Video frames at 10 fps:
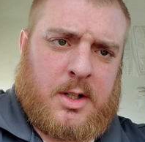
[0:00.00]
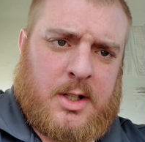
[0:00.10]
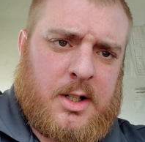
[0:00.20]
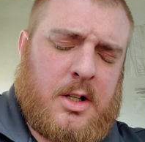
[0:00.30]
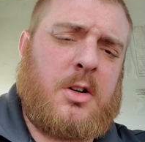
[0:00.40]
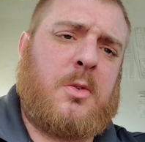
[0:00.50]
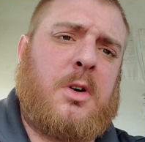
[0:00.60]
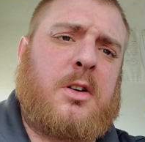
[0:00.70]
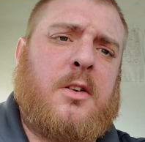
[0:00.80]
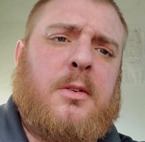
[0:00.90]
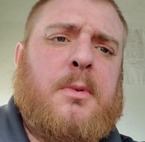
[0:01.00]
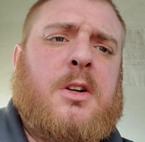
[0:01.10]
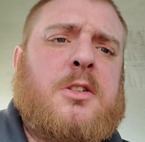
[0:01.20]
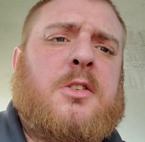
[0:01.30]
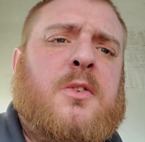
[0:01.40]
Hello, welcome to
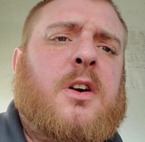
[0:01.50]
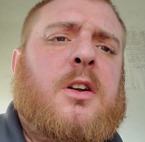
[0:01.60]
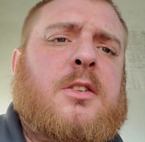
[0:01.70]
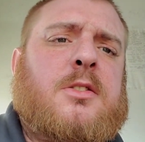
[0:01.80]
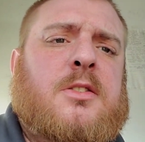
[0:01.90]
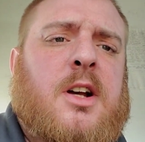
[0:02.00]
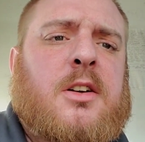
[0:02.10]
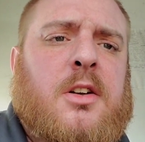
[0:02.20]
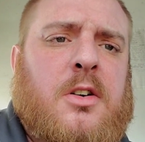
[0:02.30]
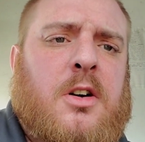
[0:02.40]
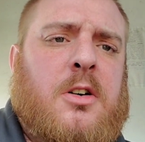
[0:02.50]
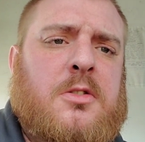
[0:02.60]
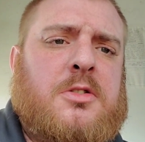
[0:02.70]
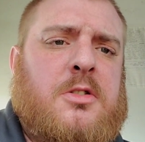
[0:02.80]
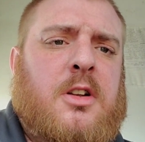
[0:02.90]
Myriasphere. This is Down, your
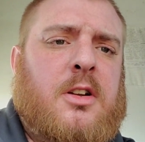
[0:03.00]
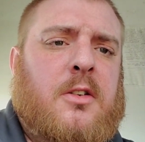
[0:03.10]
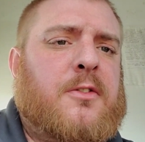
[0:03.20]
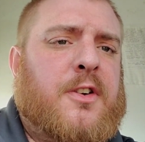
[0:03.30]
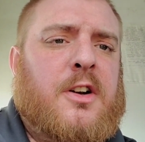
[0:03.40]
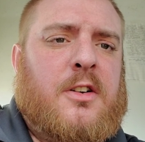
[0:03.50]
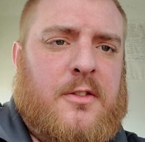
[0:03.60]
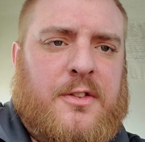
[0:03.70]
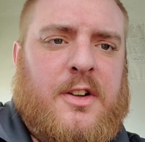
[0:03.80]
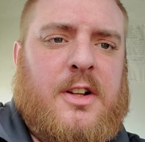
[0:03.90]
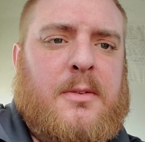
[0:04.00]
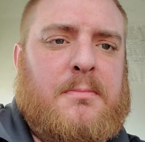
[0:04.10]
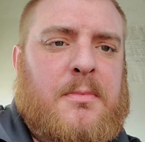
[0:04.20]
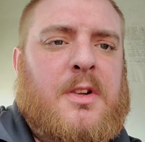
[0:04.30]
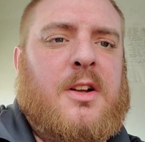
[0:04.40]
host, and your friendly
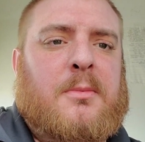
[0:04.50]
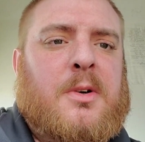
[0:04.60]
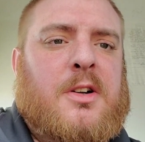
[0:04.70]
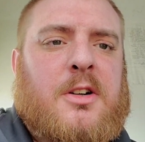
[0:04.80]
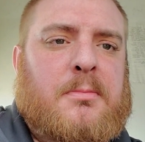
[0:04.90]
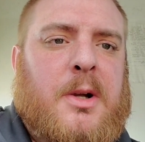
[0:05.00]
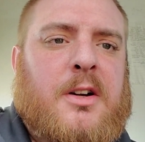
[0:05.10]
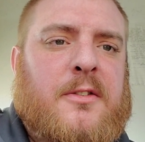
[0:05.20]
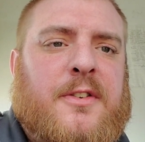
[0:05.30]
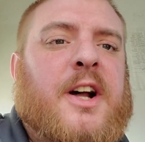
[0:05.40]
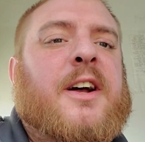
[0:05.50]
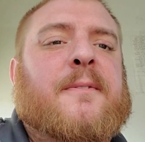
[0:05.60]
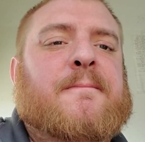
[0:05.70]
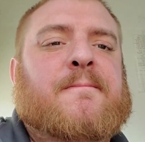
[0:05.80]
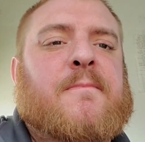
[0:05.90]
neighborhood beard vet,
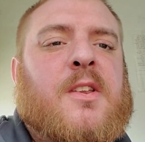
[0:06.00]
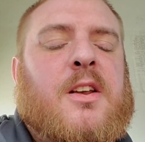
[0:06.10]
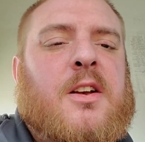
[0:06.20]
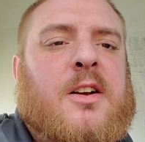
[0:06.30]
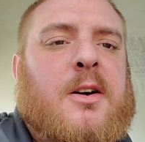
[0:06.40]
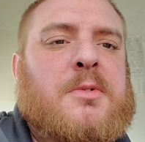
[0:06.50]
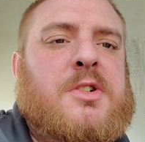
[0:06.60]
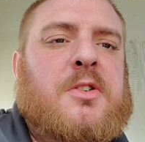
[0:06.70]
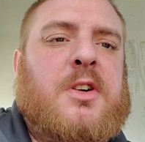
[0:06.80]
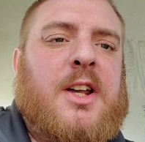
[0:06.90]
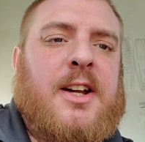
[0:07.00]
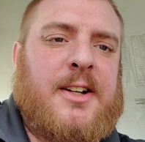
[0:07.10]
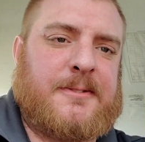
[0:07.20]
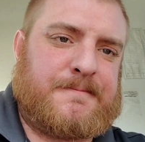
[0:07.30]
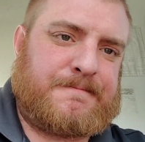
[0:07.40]
coming to you
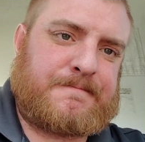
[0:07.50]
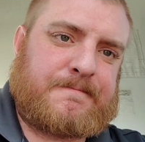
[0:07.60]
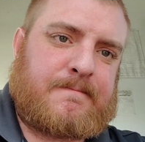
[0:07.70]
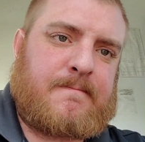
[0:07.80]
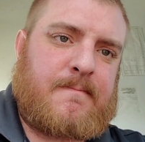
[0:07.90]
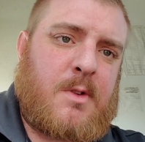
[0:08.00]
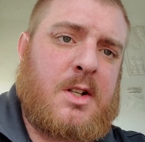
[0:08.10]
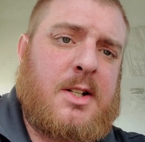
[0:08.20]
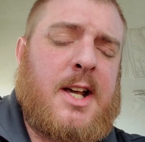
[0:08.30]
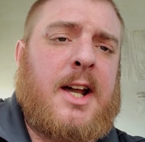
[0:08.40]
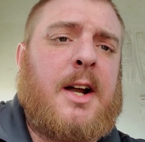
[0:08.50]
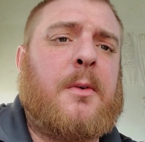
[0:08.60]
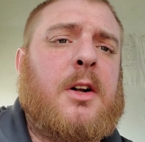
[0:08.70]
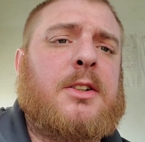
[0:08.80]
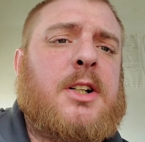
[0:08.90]
again. Today, I
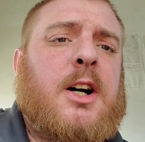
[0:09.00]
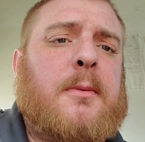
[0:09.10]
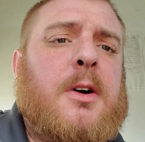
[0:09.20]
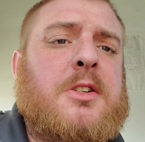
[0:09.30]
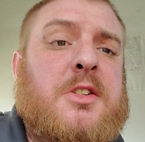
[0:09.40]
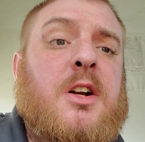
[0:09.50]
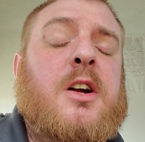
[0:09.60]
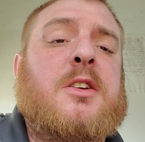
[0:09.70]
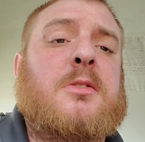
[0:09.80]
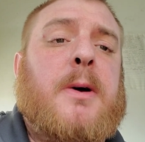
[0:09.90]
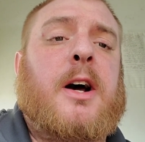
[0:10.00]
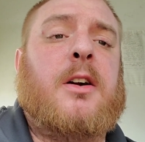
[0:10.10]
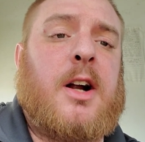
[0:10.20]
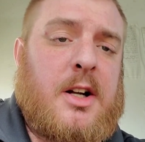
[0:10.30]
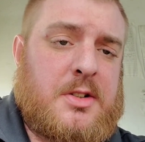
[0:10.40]
want to talk about a serious
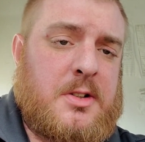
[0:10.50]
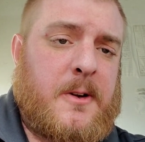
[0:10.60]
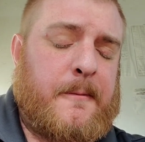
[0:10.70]
matter. Actually,